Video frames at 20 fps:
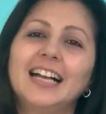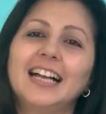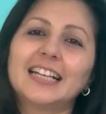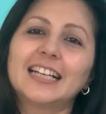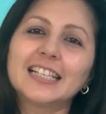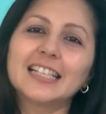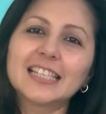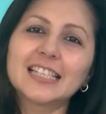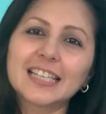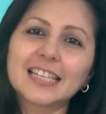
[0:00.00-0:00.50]

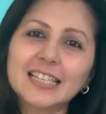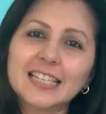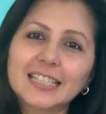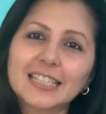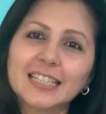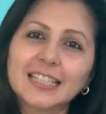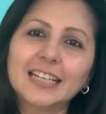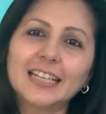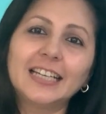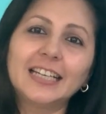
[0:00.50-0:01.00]

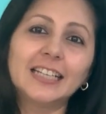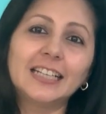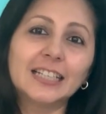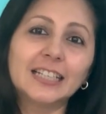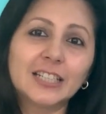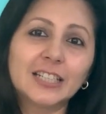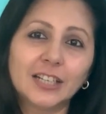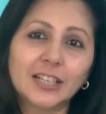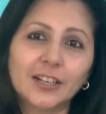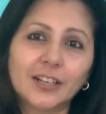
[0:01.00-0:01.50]
Consistently
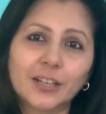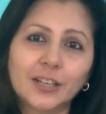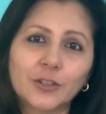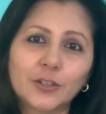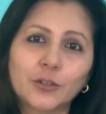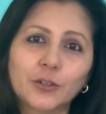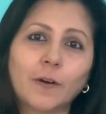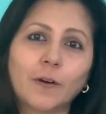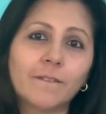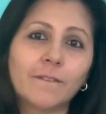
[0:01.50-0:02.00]
adhering
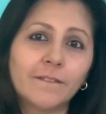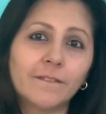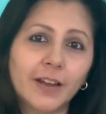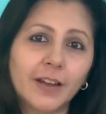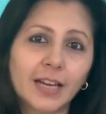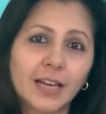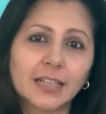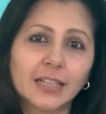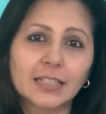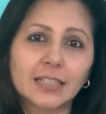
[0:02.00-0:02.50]
to a
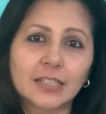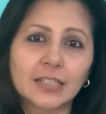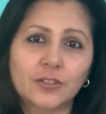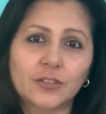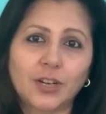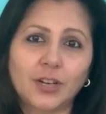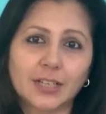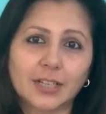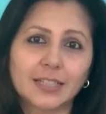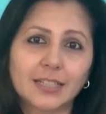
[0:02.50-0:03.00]
well
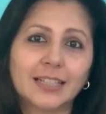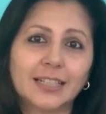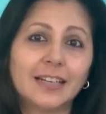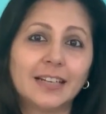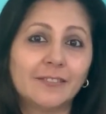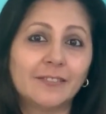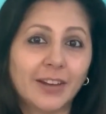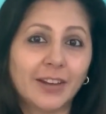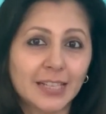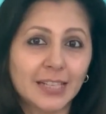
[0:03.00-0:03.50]
constructed
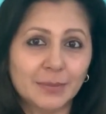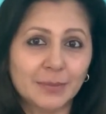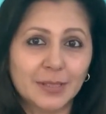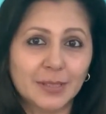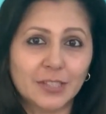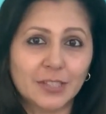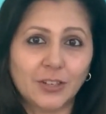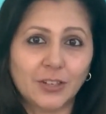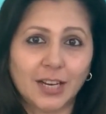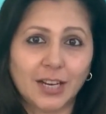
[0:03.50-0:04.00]

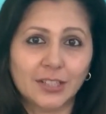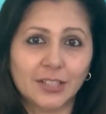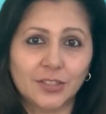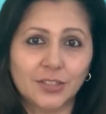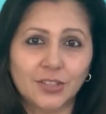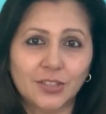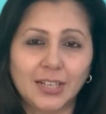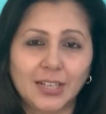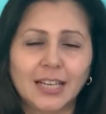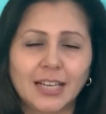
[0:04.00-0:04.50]
investment
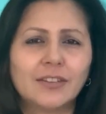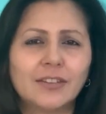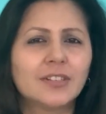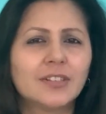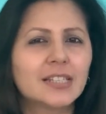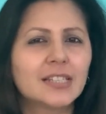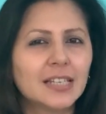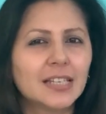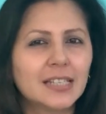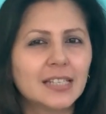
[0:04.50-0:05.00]
strategy and
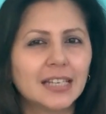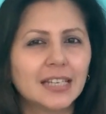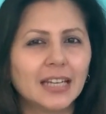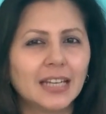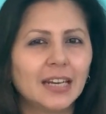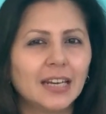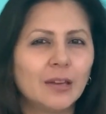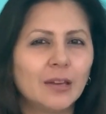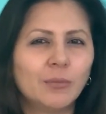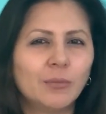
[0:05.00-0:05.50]
resisting
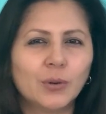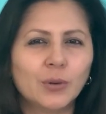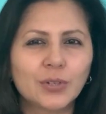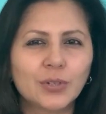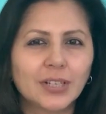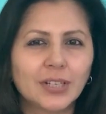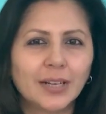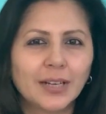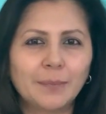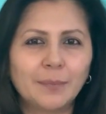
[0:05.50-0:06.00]
any
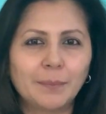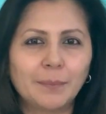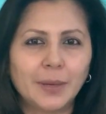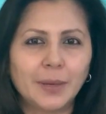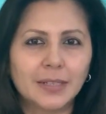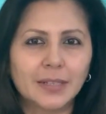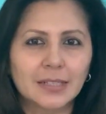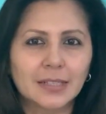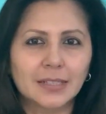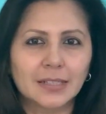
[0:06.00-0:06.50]
emotional
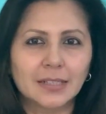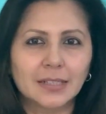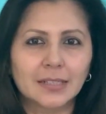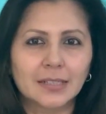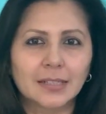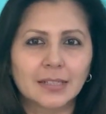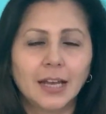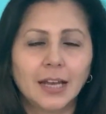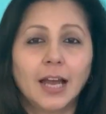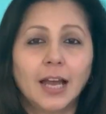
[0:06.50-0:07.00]

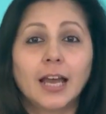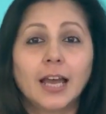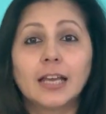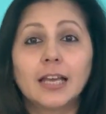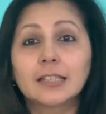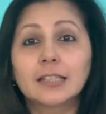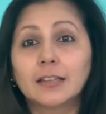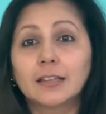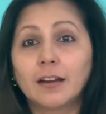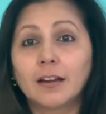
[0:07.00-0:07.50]
impulses
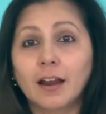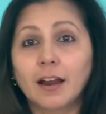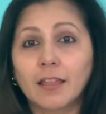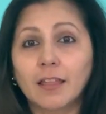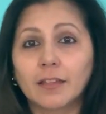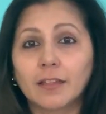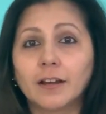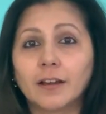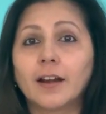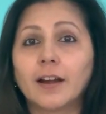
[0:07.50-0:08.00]
is
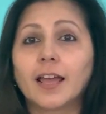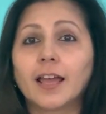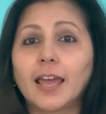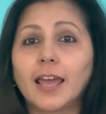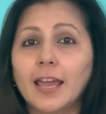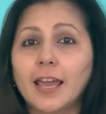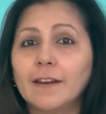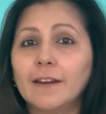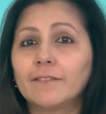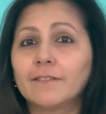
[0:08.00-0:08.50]
another
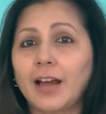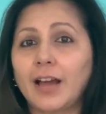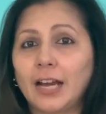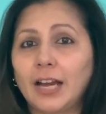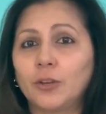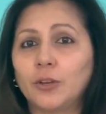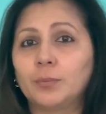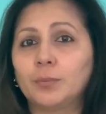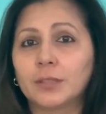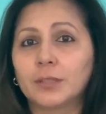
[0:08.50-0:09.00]

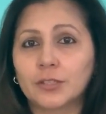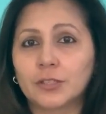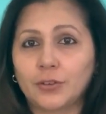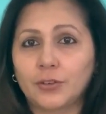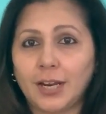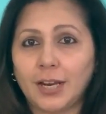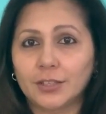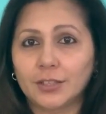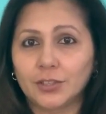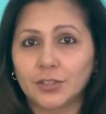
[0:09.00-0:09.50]
invaluable
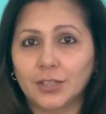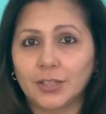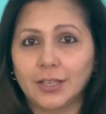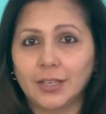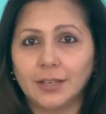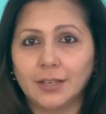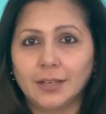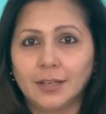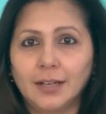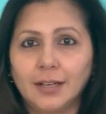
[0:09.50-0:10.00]
strategy.